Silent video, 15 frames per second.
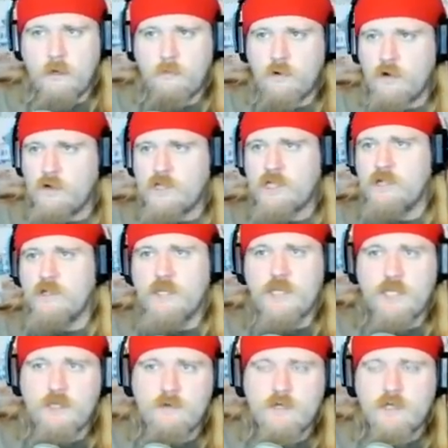personal
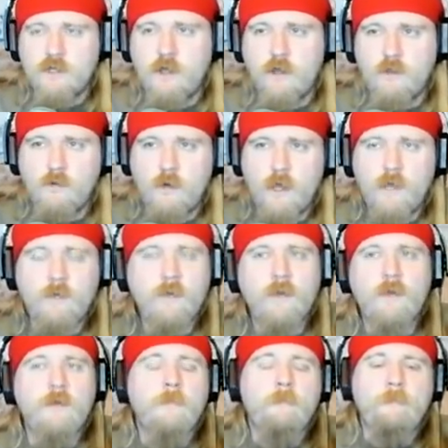issues along the way?
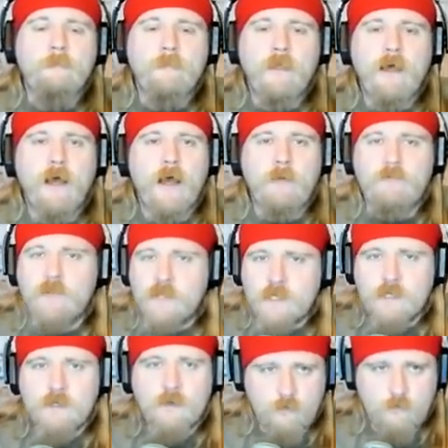
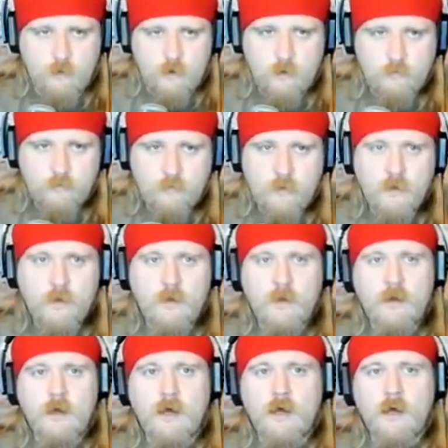Obviously there were.
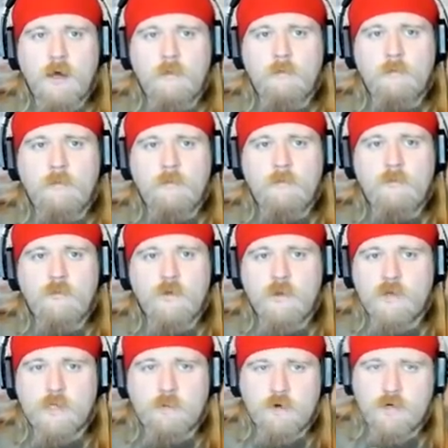Were
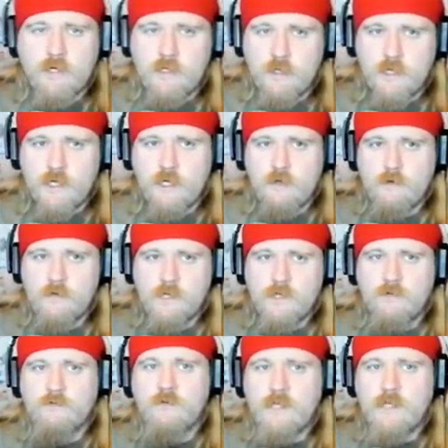those personal issues
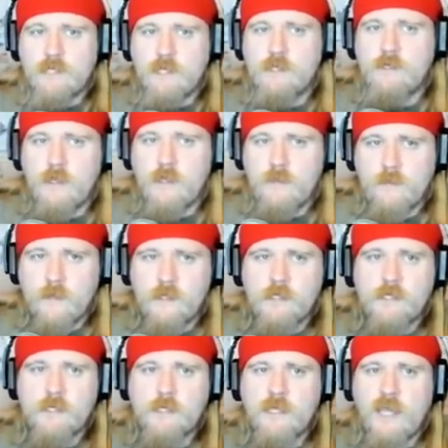the reason that
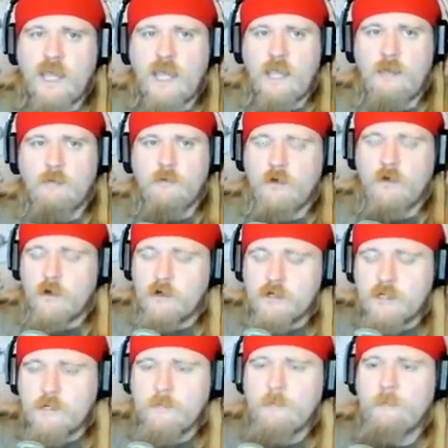this came
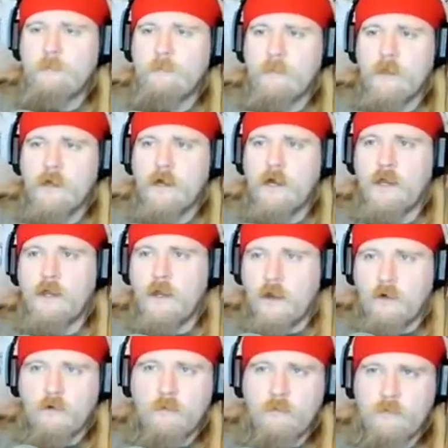apart?
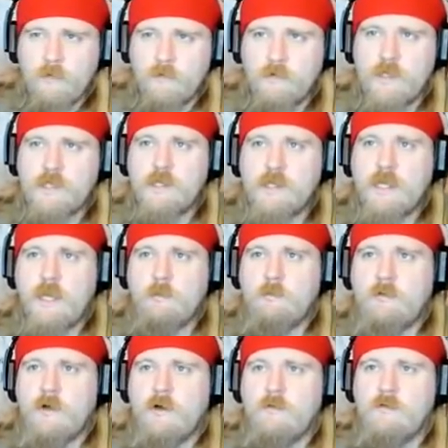No. The reason it came
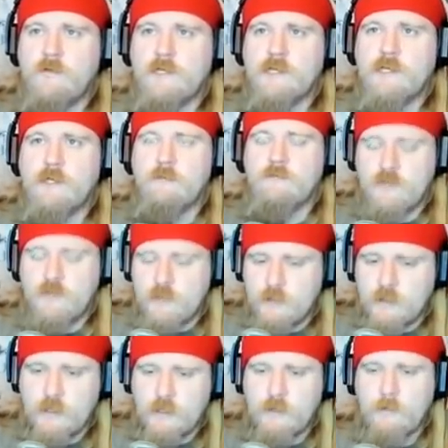apart was
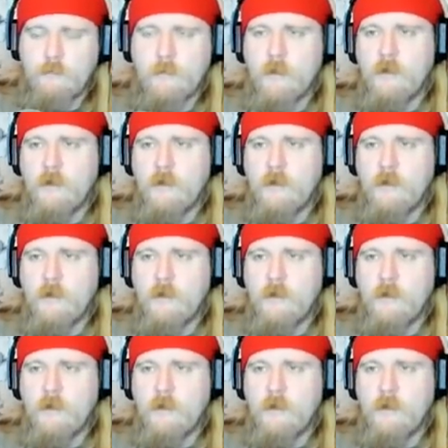completely